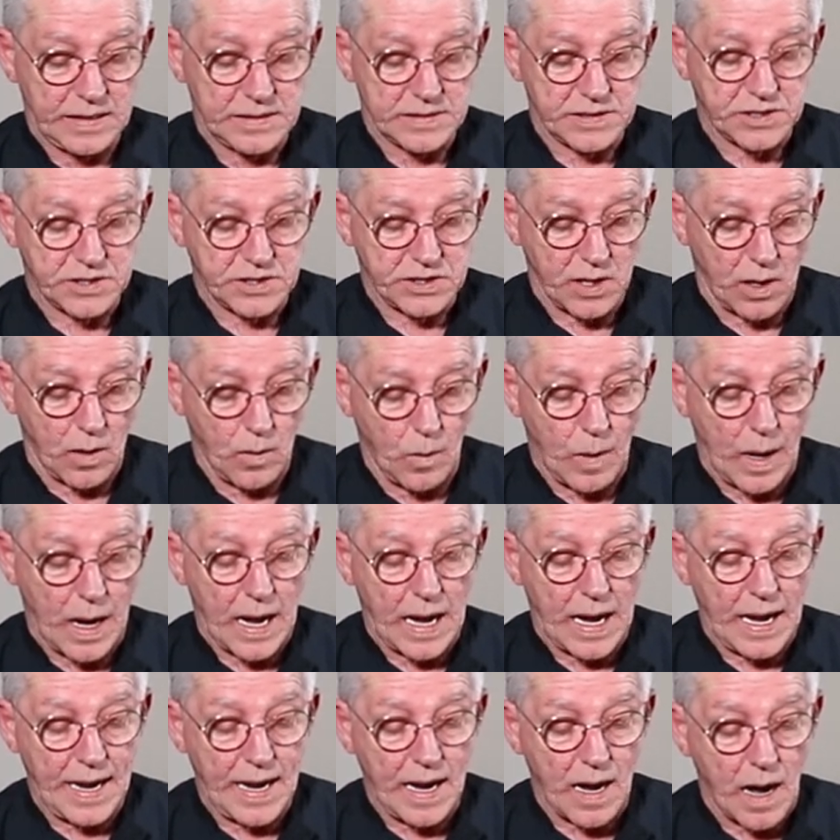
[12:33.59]
so
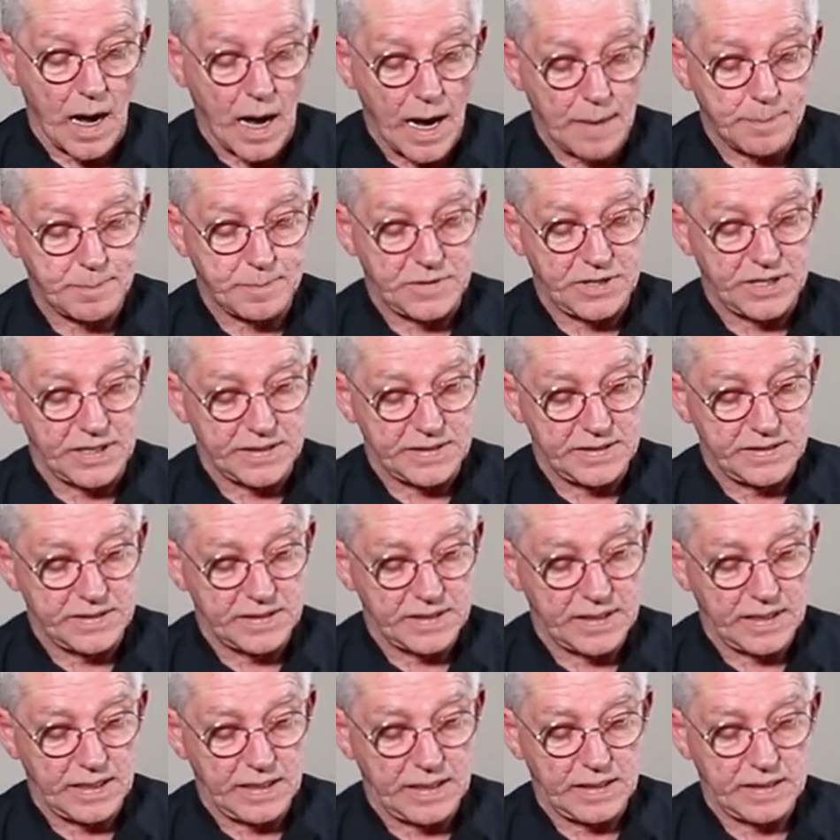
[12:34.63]
I
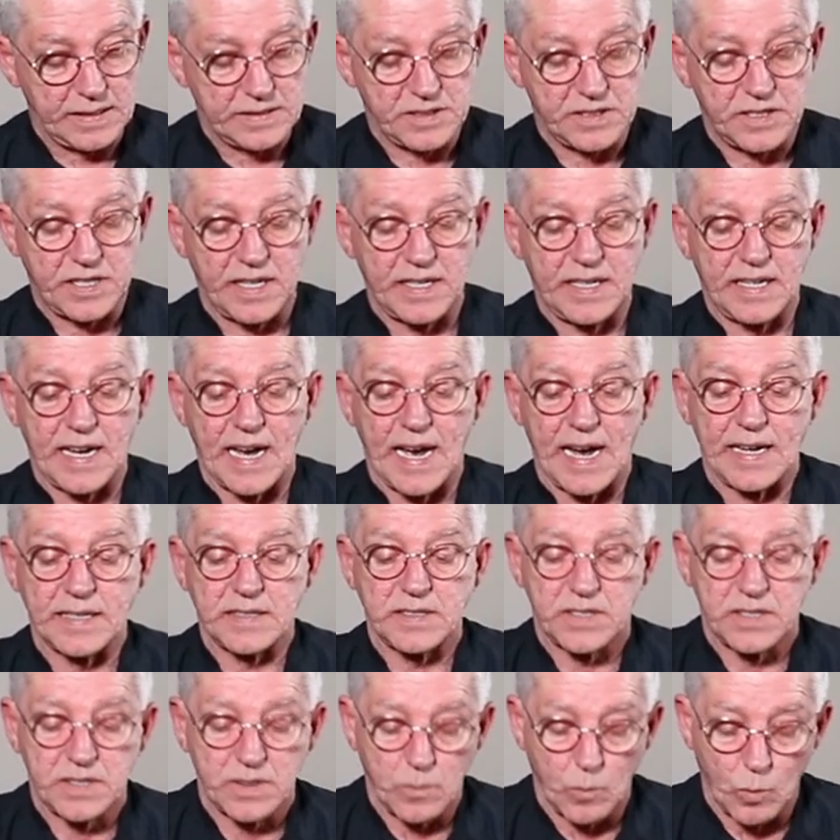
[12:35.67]
opted to
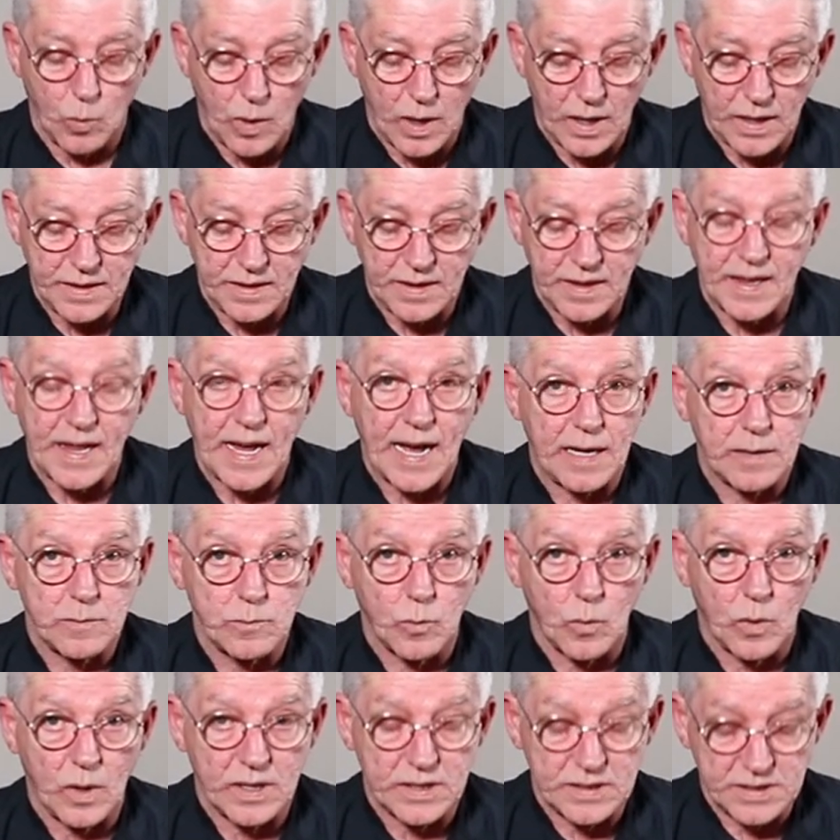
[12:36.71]
get one that
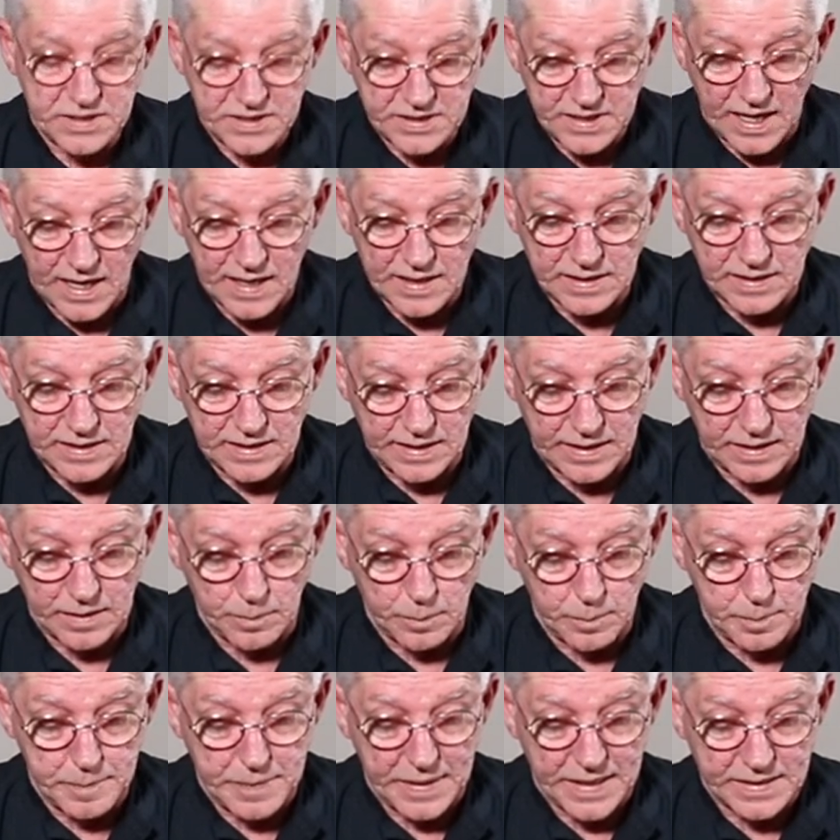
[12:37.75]
was a
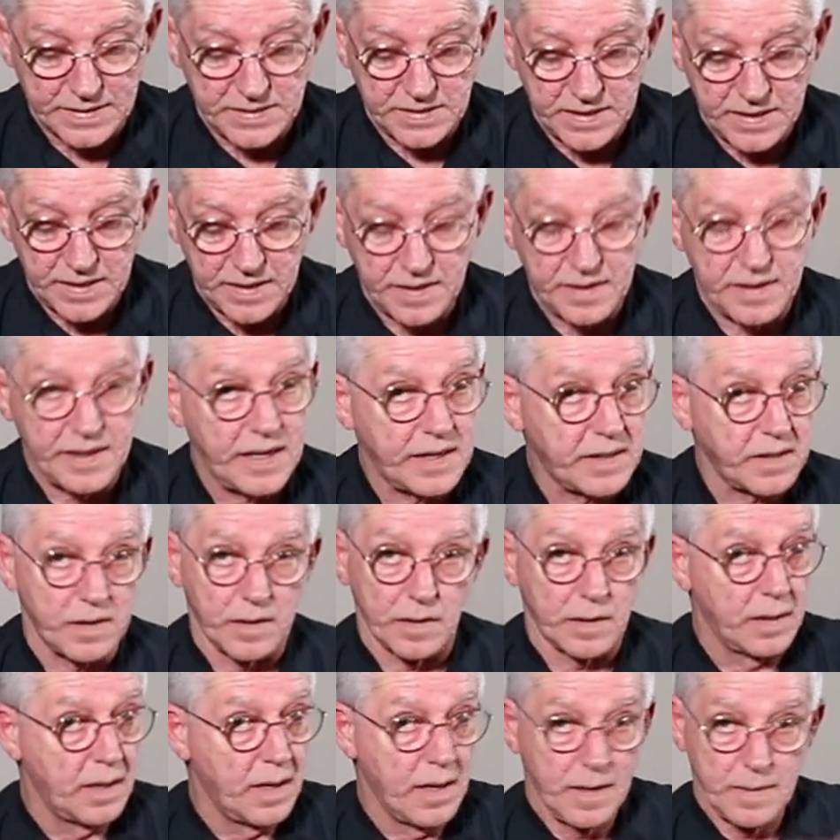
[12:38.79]
little bit
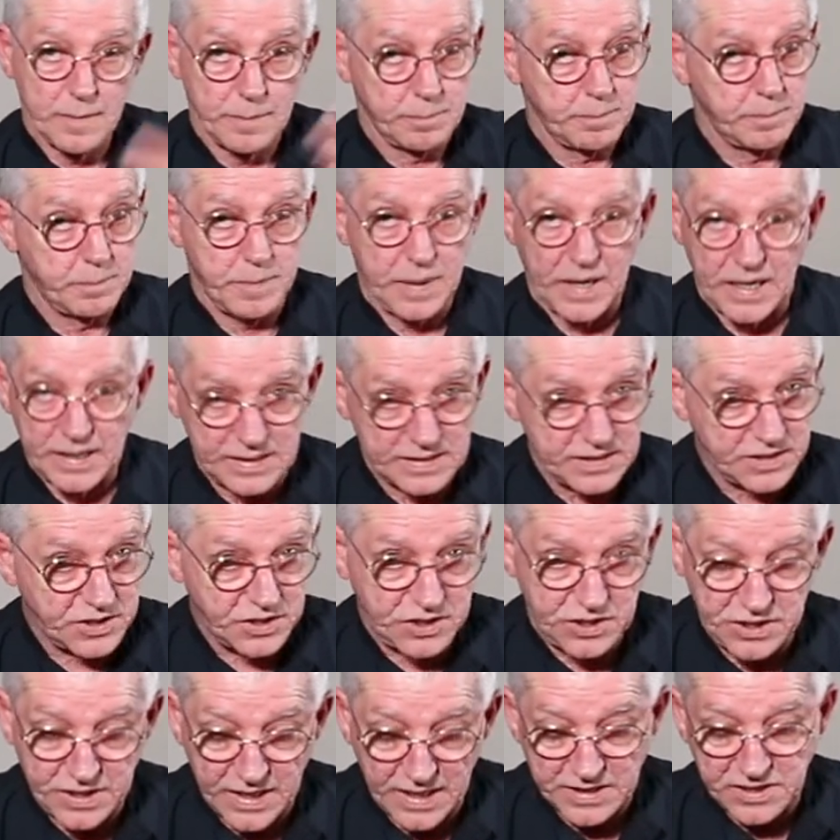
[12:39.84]
thicker, but
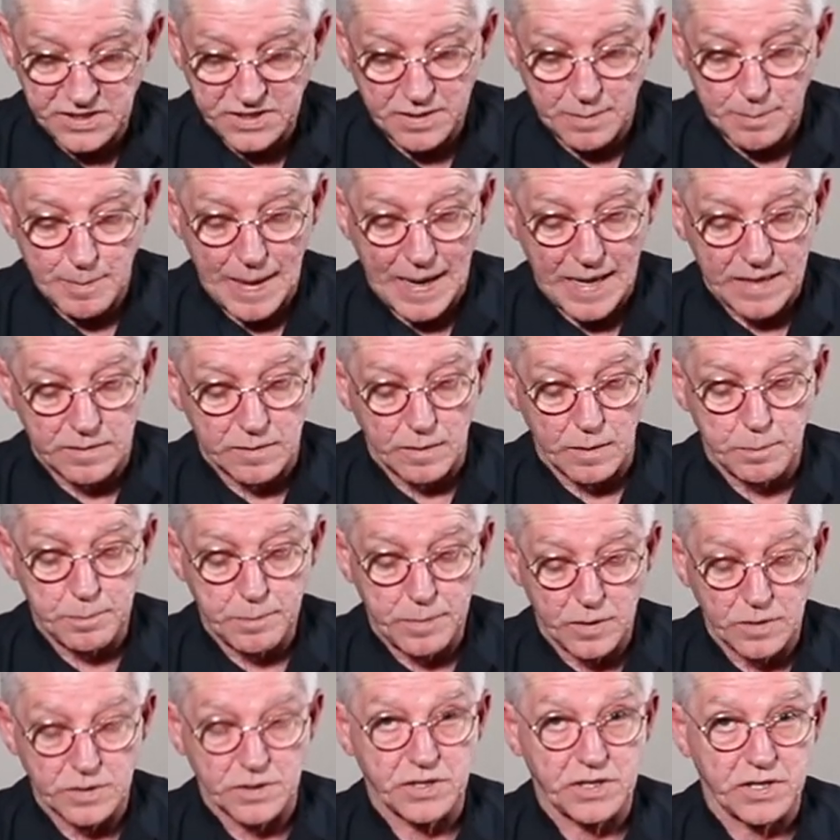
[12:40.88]
it's just a matter of
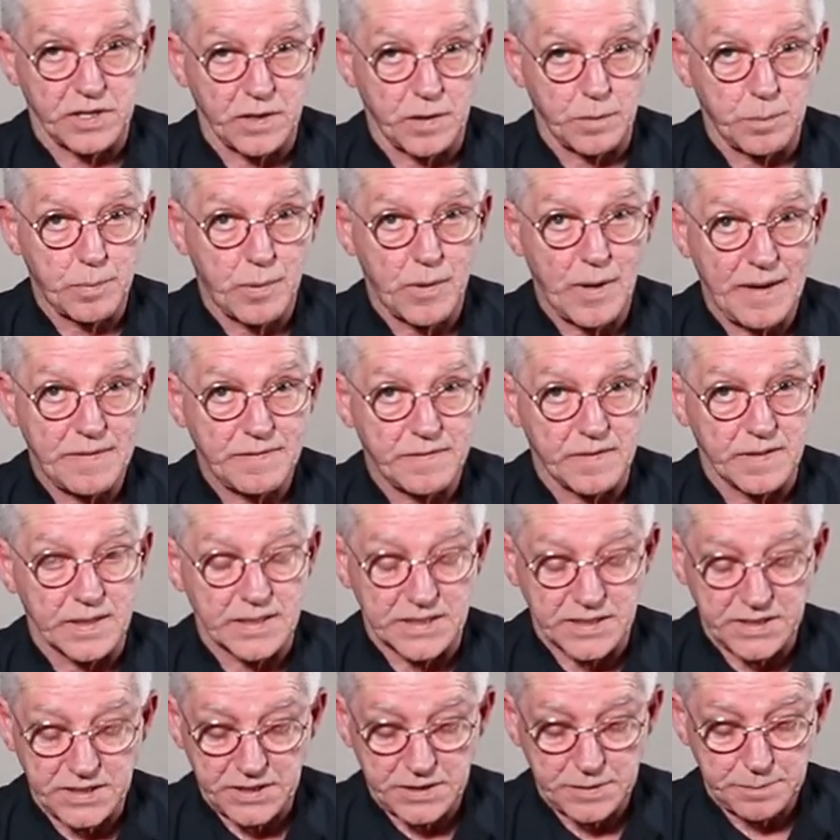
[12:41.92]
personal
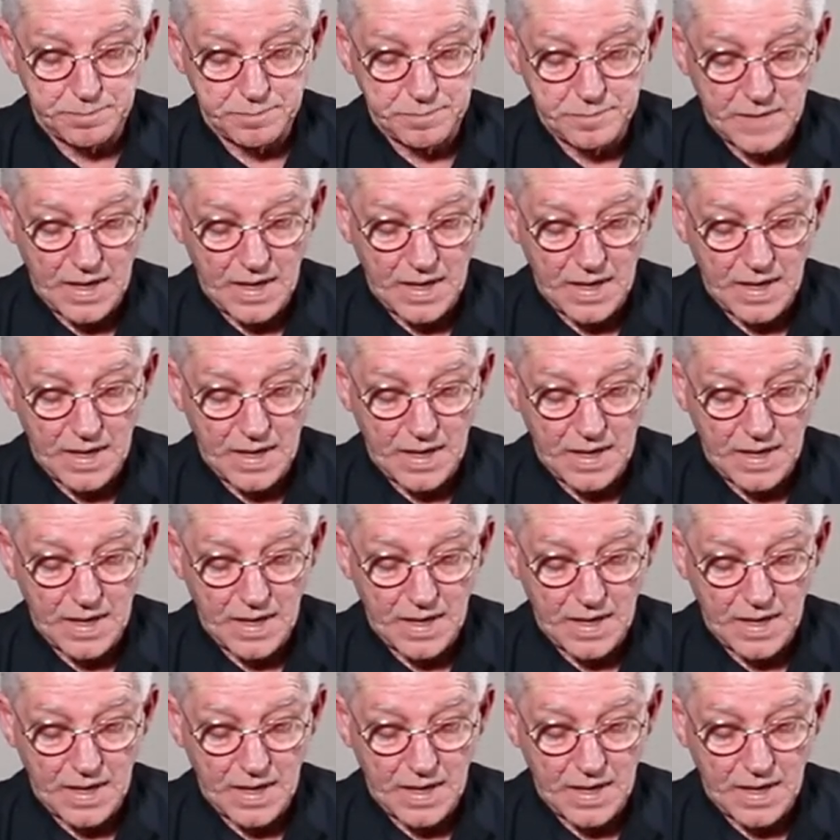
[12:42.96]
preference.